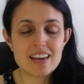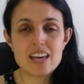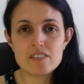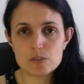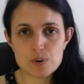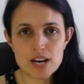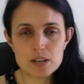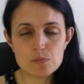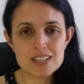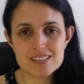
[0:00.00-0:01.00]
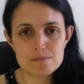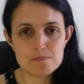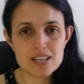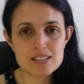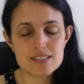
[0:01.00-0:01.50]
Even when we'd
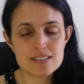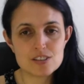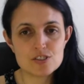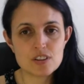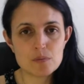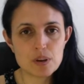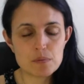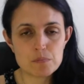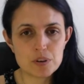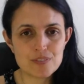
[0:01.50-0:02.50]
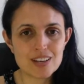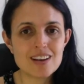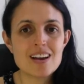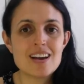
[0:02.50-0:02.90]
made the decision that we were moving,